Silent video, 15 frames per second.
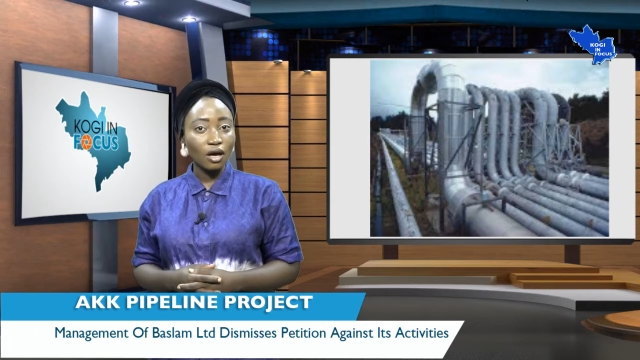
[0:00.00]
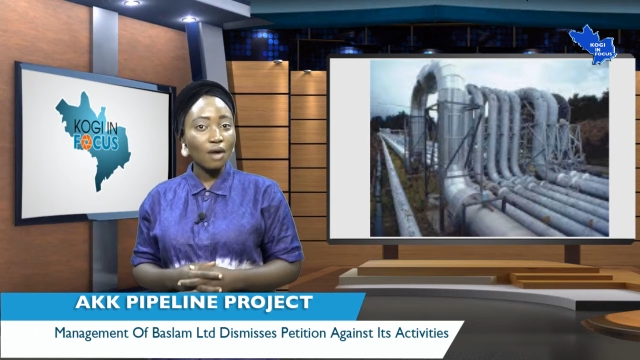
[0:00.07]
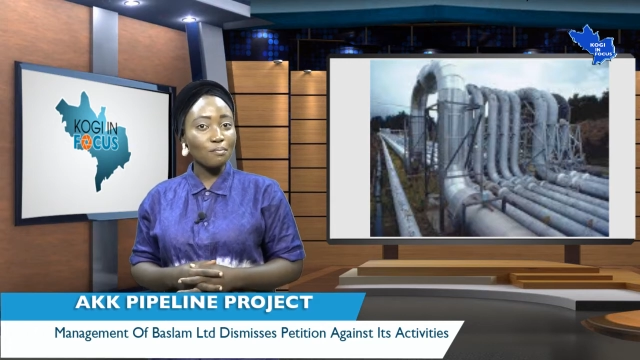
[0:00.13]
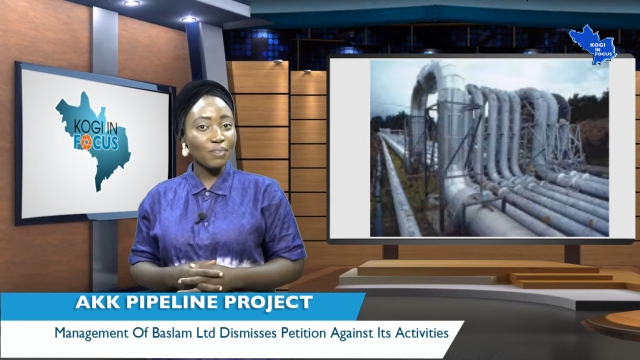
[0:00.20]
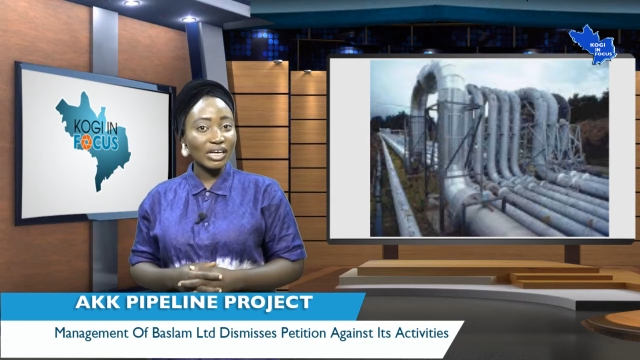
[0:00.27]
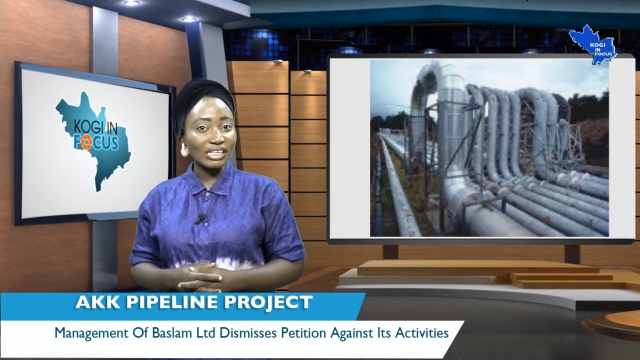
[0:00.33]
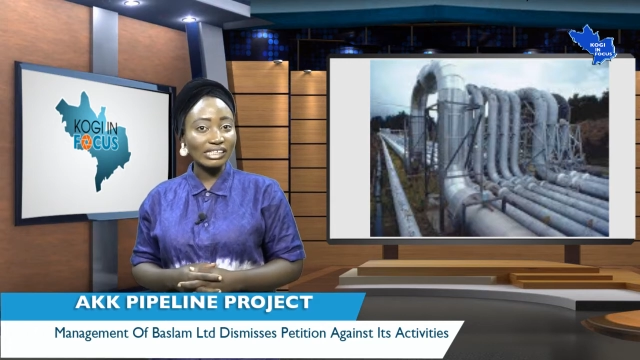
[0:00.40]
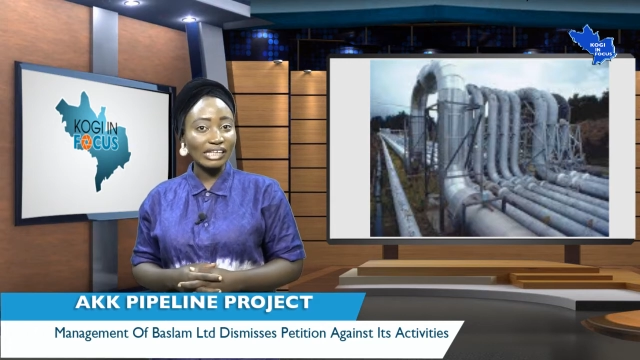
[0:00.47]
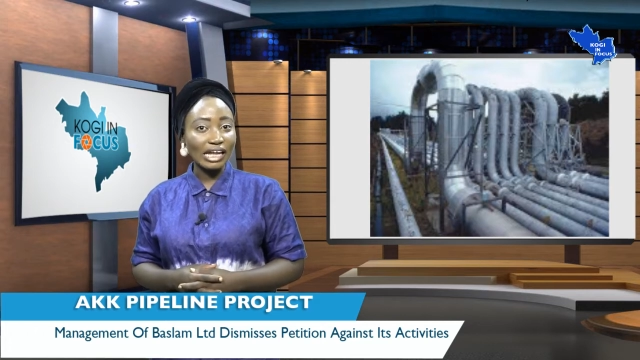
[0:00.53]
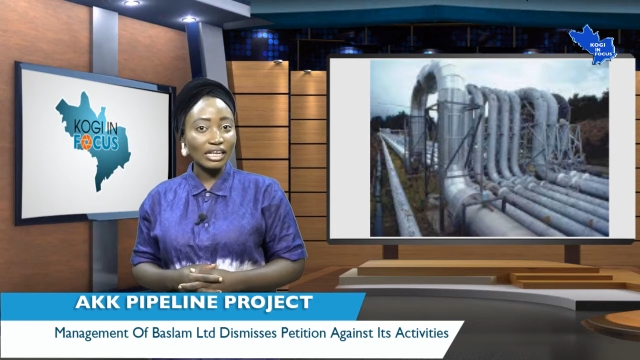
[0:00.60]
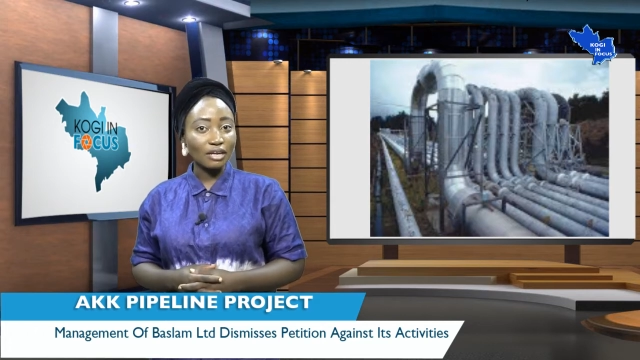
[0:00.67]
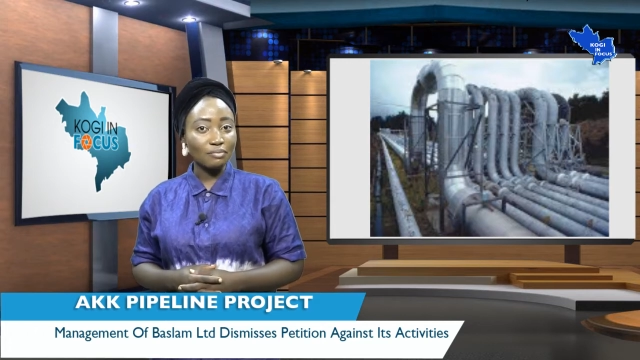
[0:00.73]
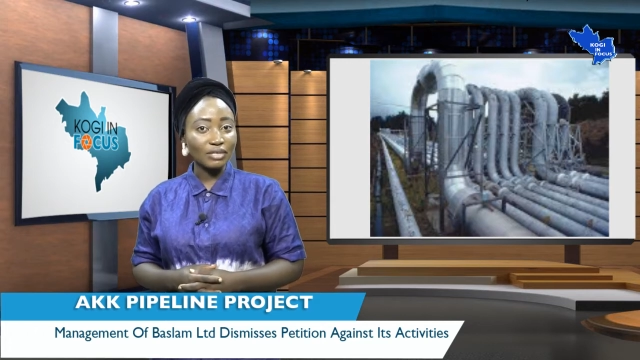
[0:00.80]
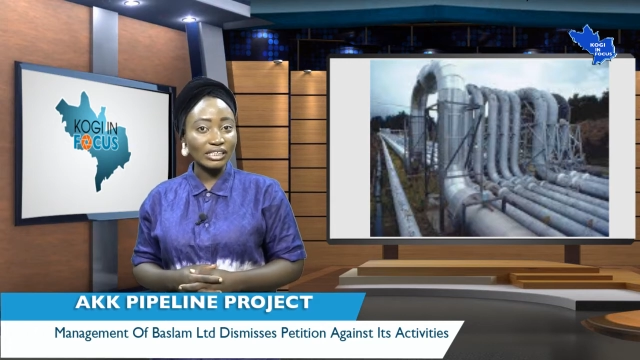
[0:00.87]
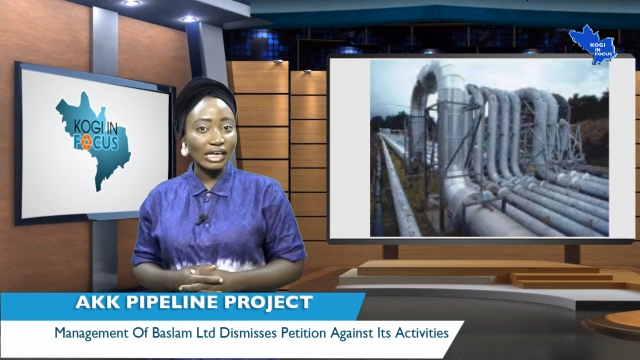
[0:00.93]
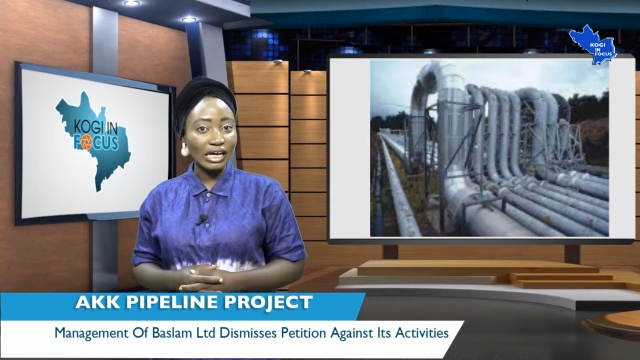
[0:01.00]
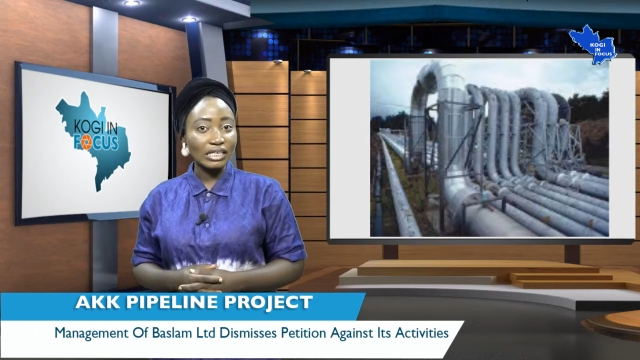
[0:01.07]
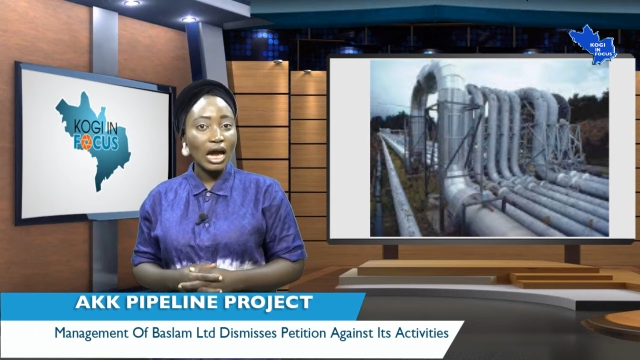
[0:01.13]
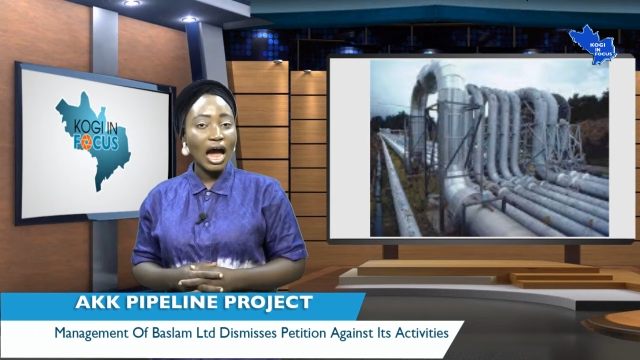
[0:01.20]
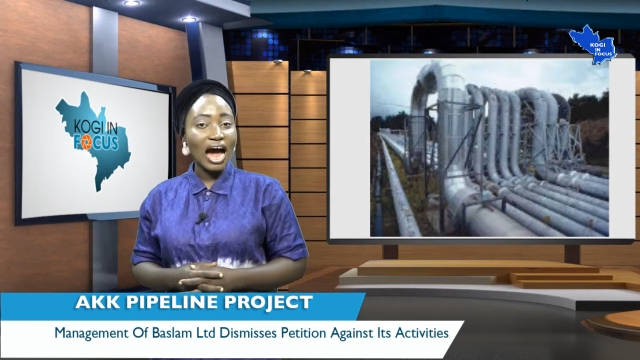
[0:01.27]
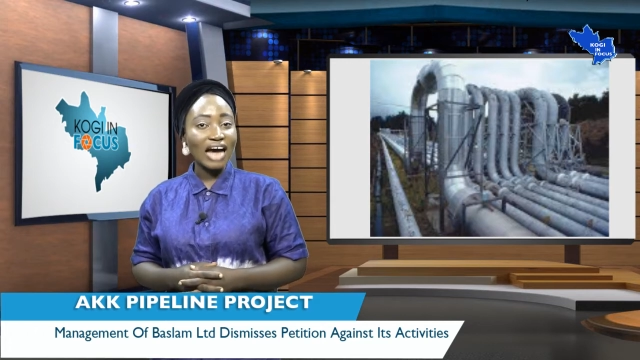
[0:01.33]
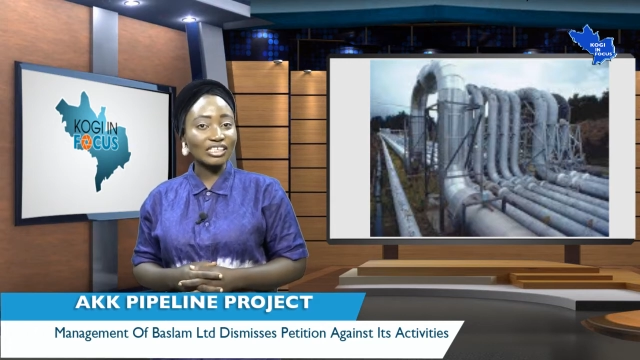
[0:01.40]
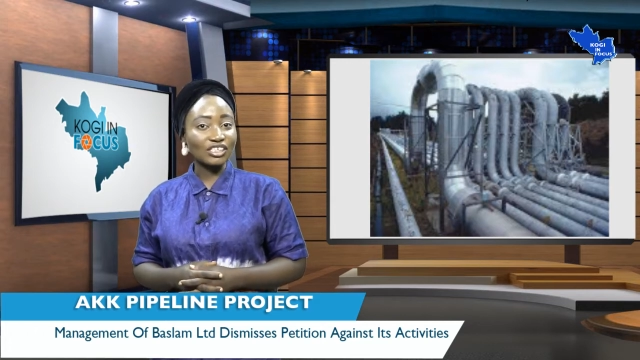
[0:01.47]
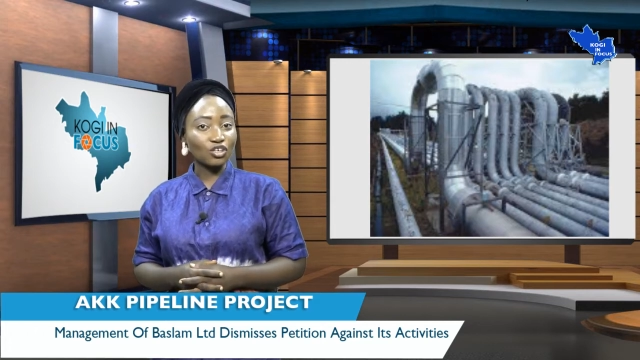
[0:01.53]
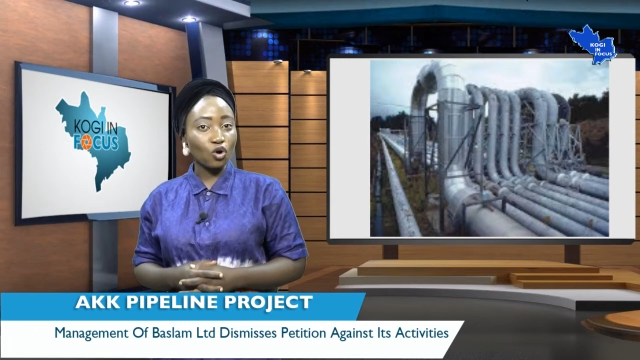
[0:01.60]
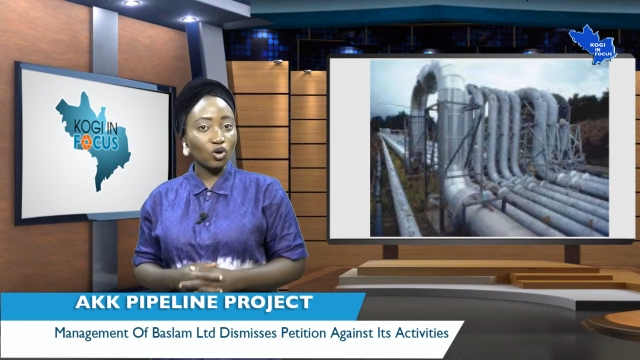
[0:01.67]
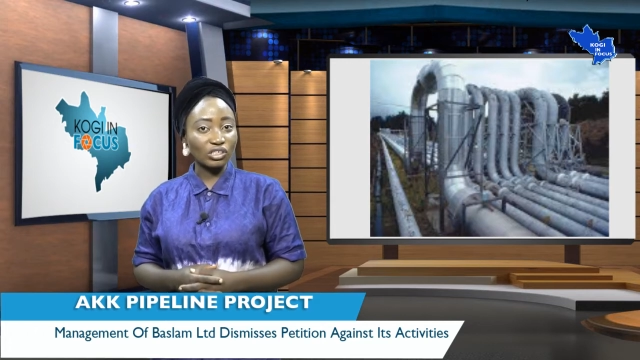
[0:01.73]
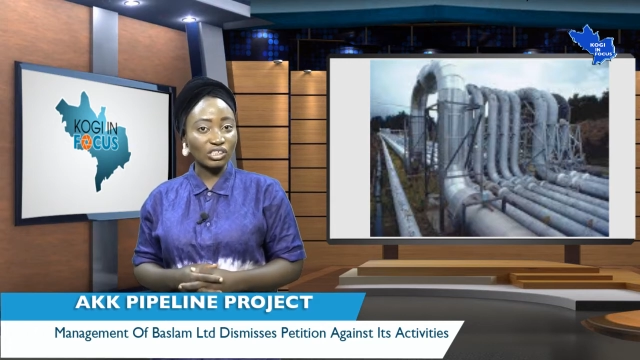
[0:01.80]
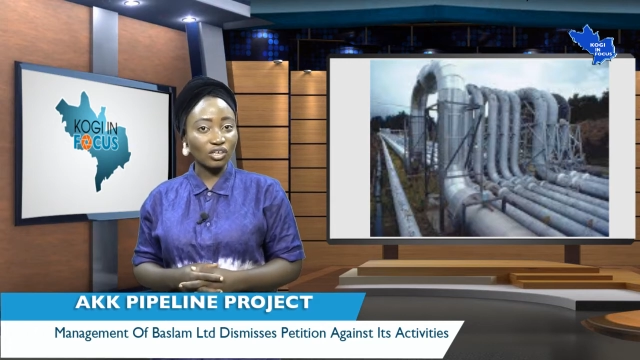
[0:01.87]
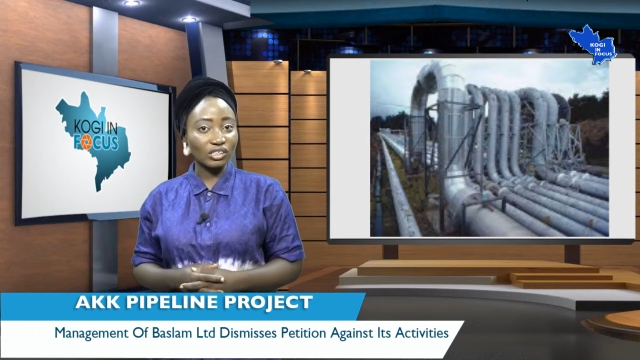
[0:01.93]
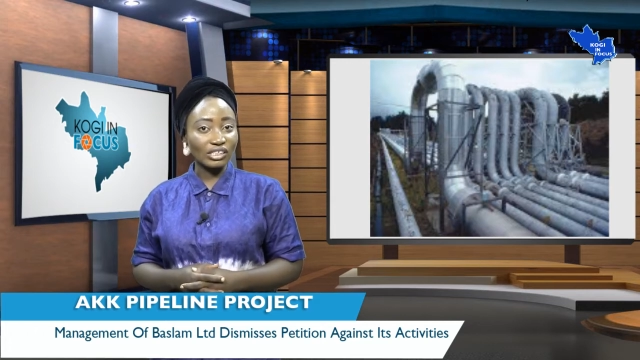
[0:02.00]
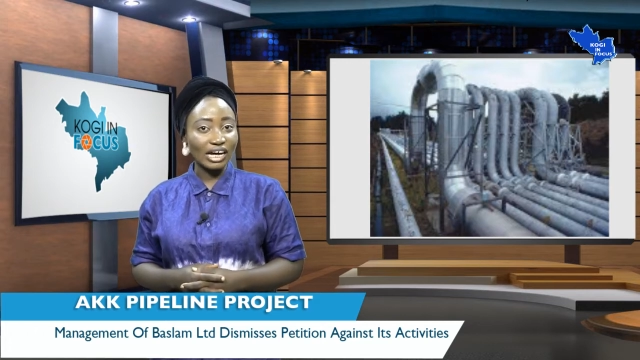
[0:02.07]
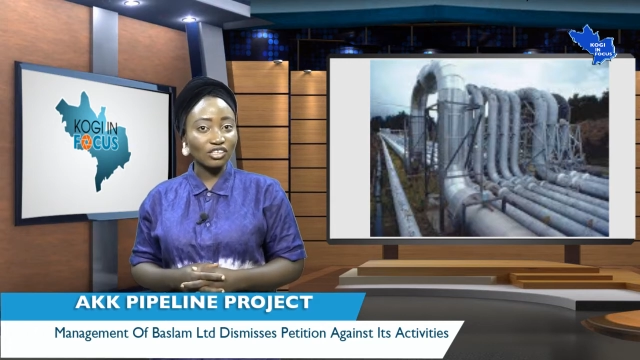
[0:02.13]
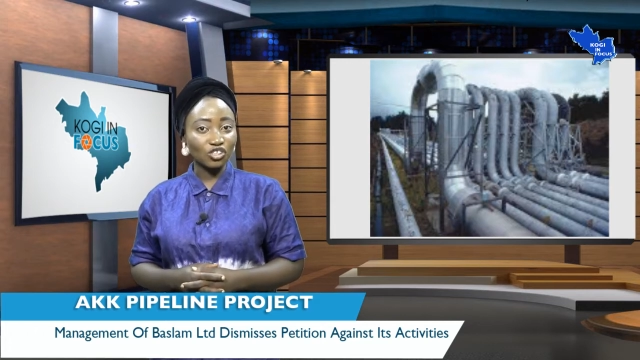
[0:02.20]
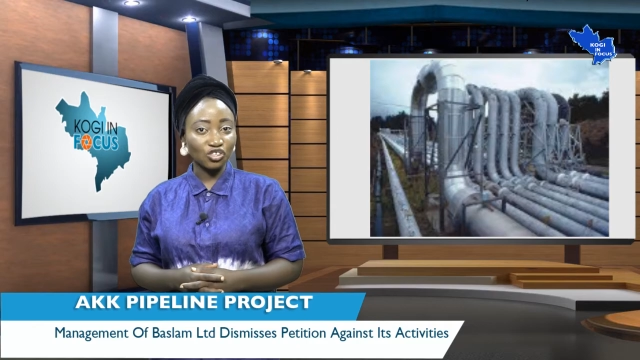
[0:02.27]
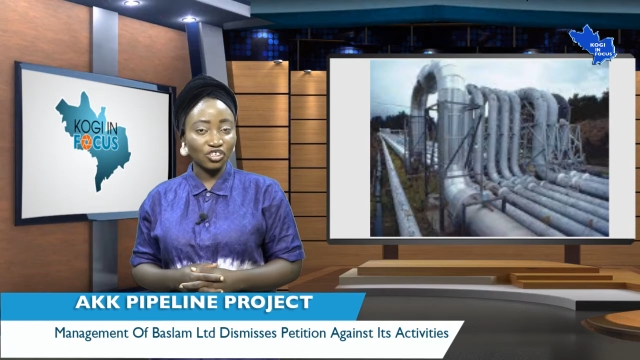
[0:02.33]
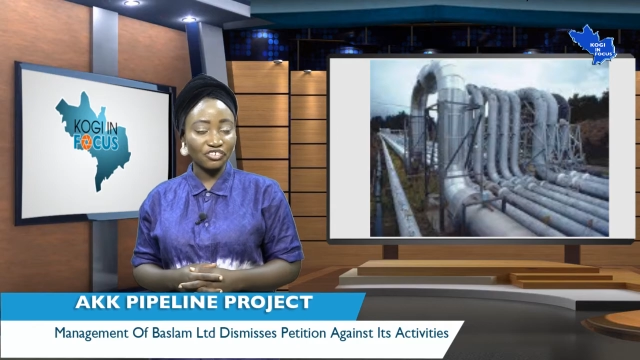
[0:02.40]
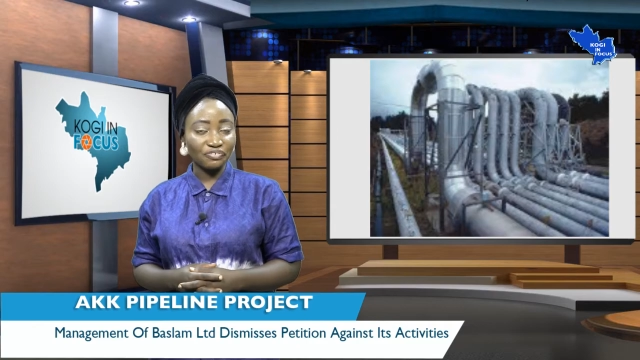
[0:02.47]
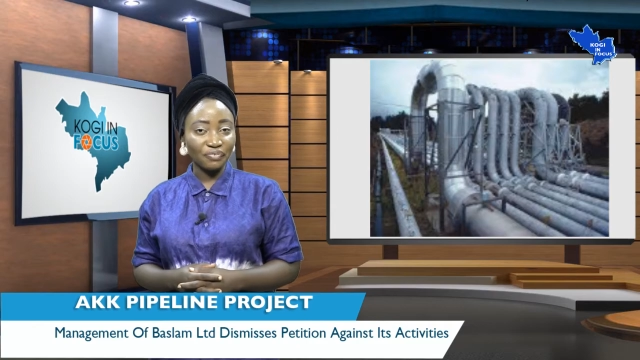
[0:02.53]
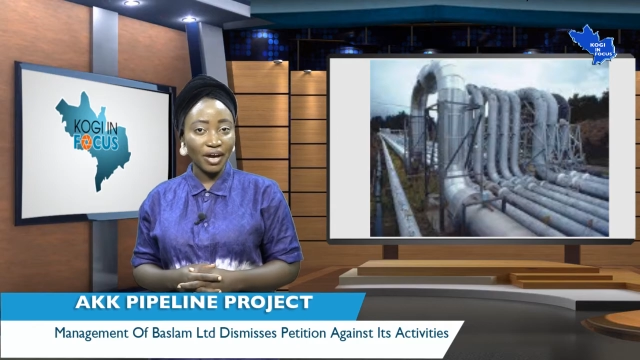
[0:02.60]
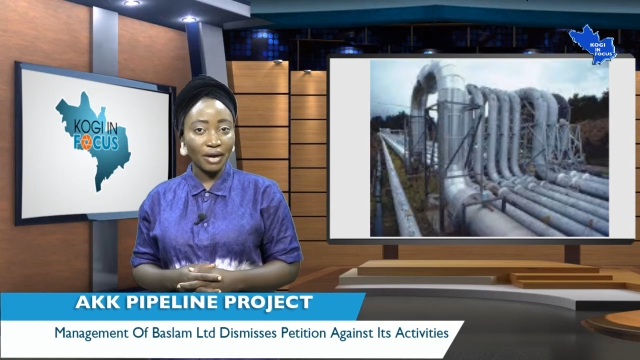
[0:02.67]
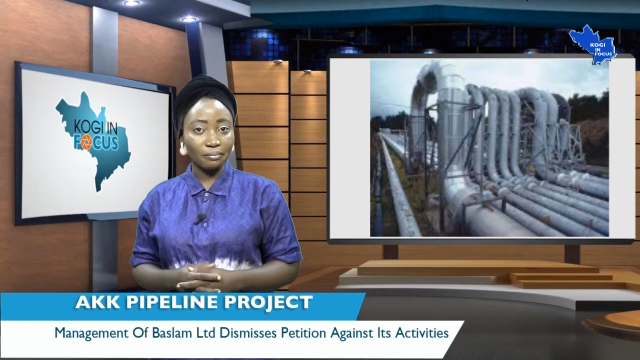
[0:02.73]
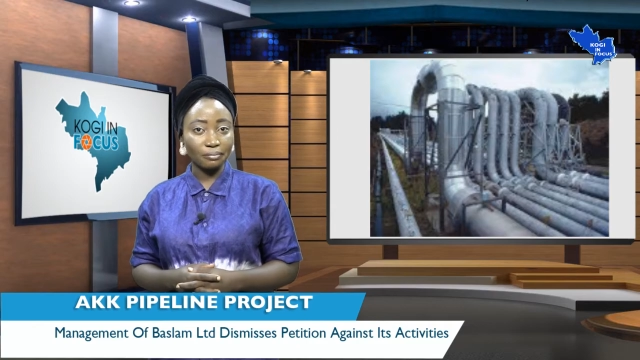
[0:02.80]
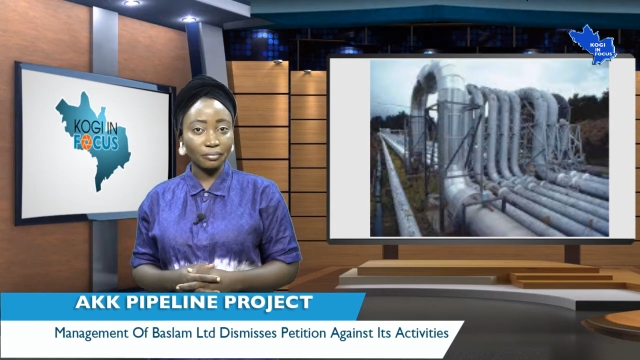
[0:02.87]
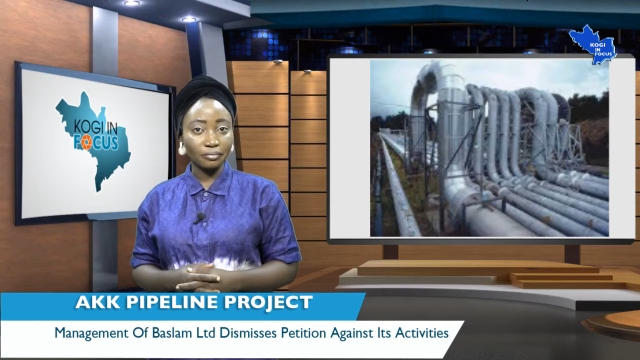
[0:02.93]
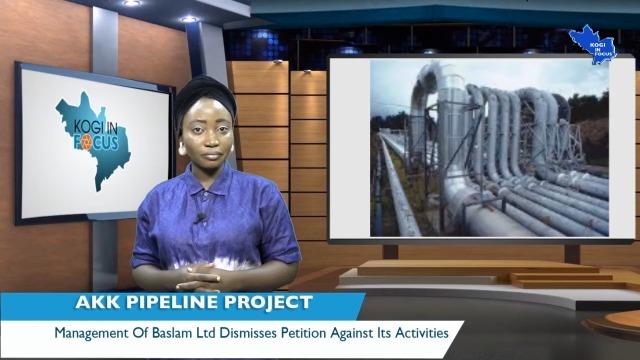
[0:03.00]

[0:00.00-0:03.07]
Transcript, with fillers: Baysan Limited as the consultants to the firm.